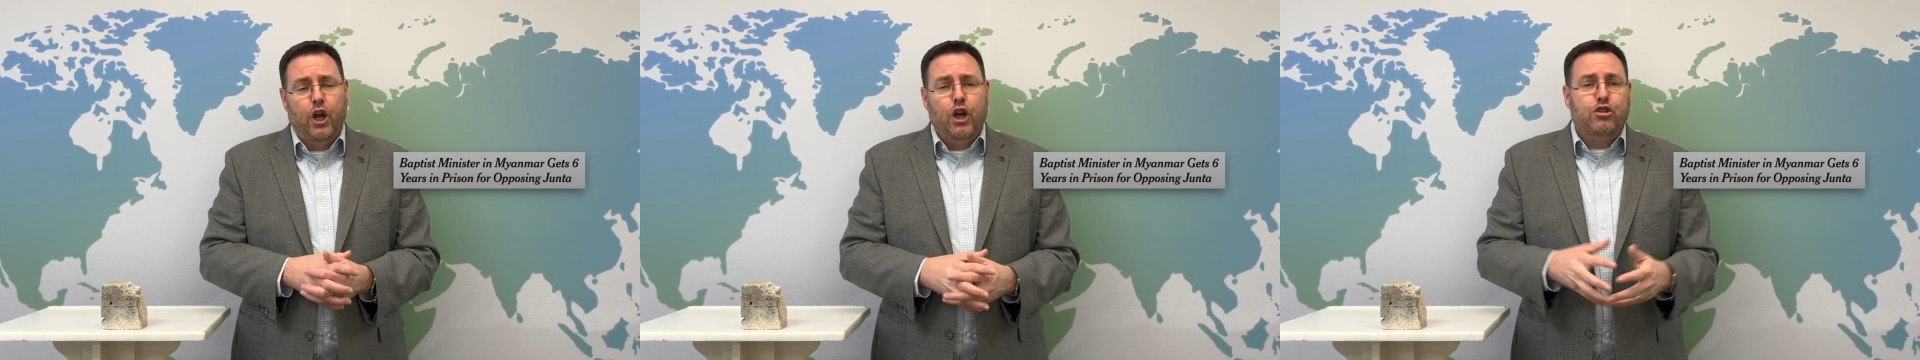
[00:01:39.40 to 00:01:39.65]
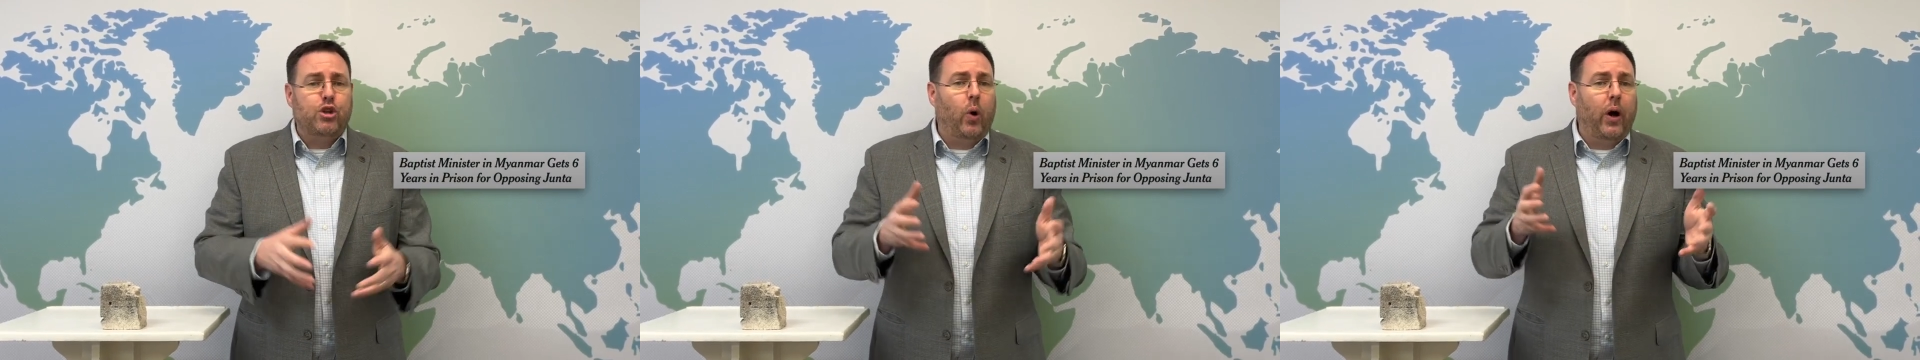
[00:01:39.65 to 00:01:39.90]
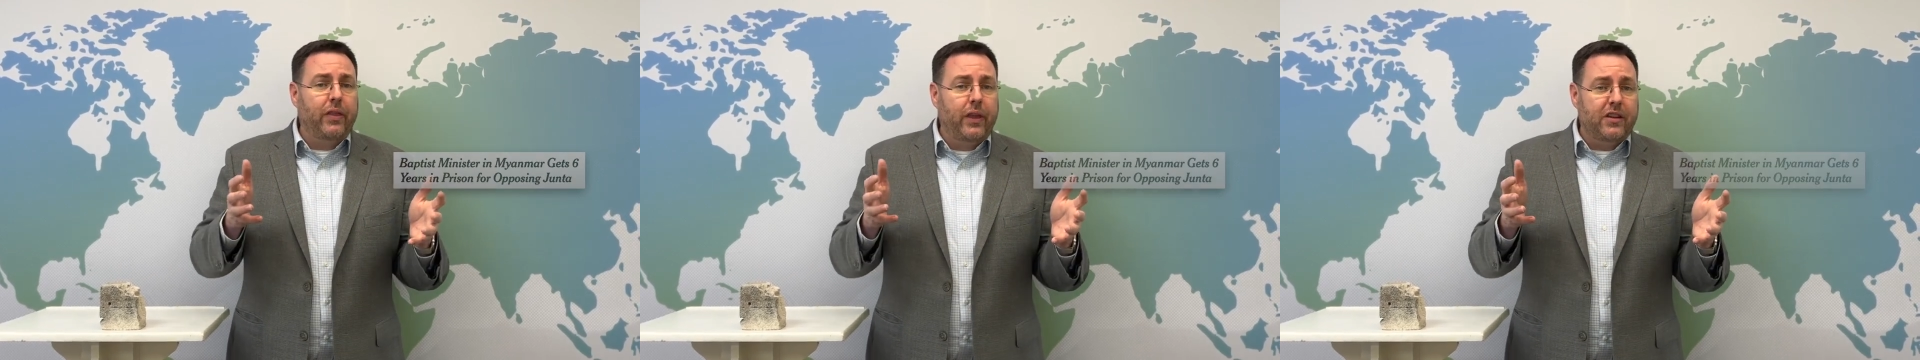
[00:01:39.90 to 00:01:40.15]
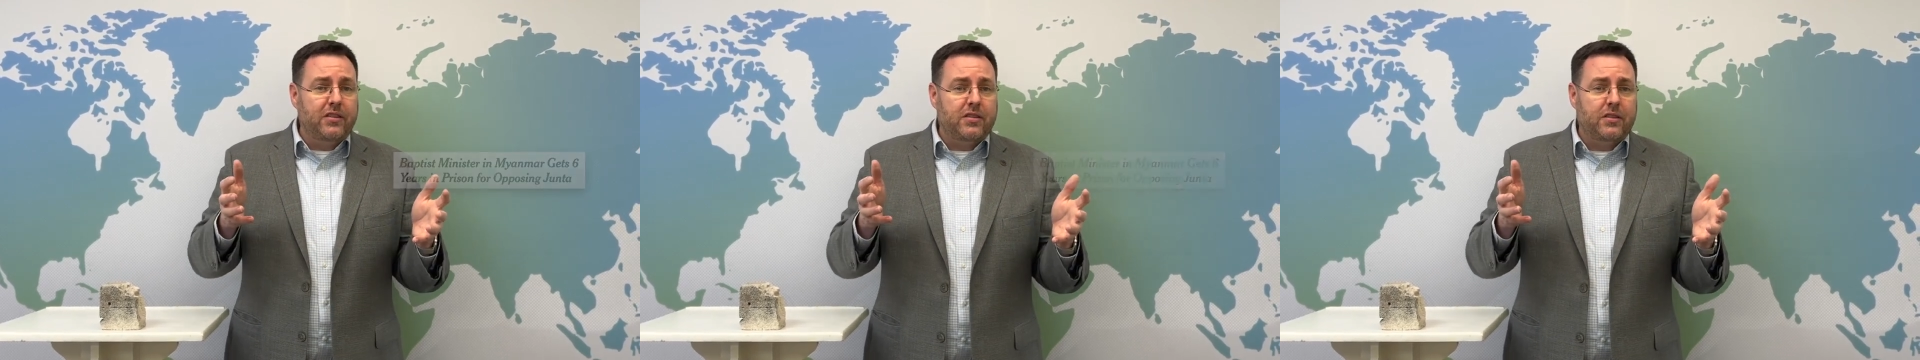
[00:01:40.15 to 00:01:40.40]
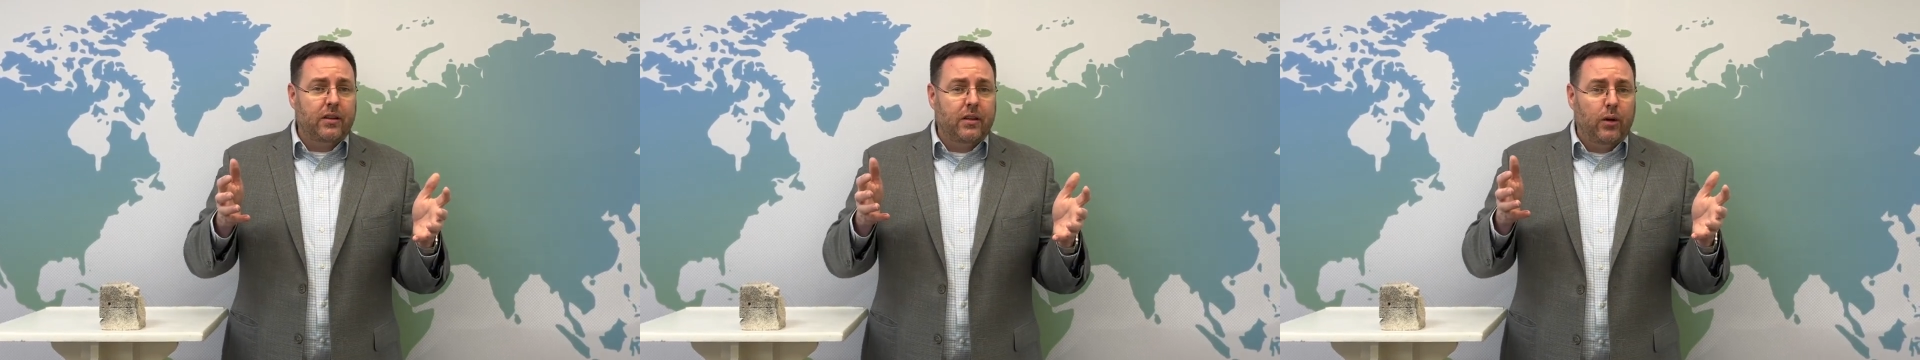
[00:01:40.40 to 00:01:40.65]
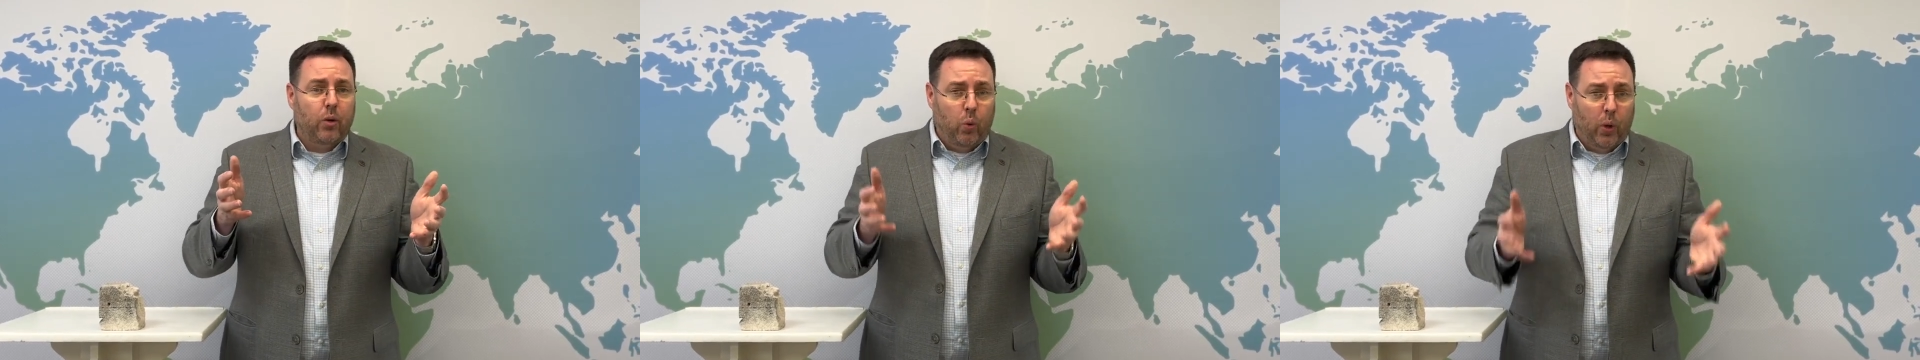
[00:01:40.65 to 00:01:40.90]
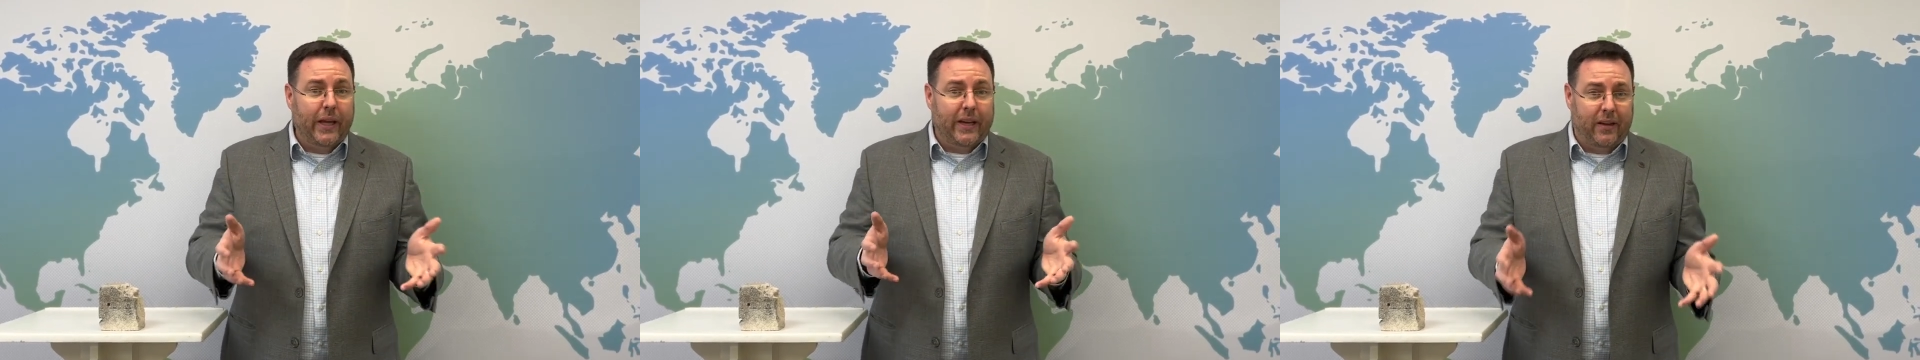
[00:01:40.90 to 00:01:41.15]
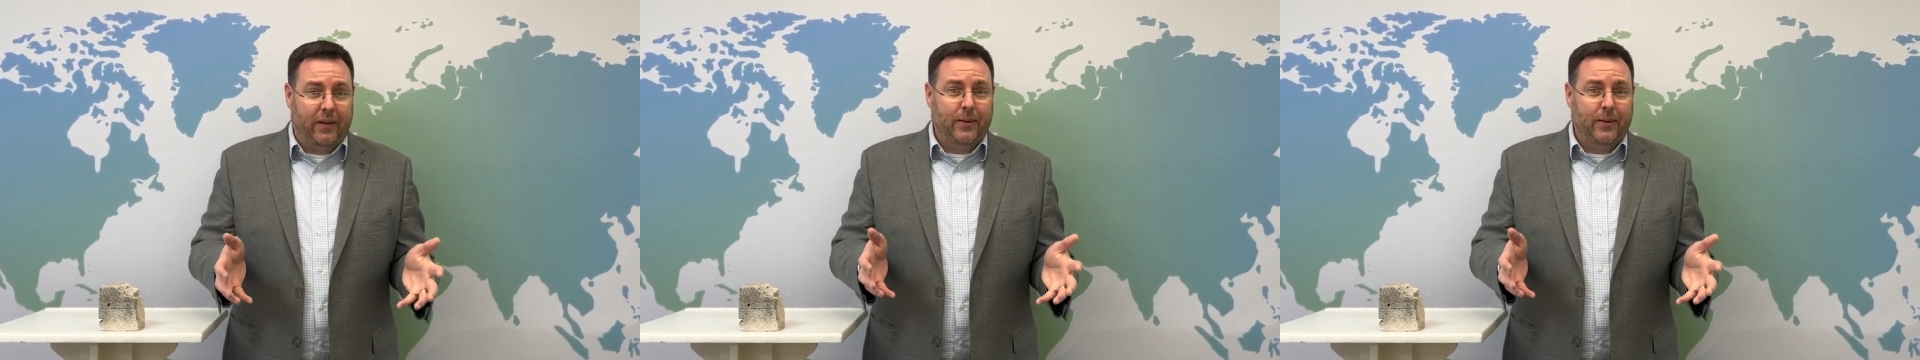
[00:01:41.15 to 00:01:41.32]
So on this week,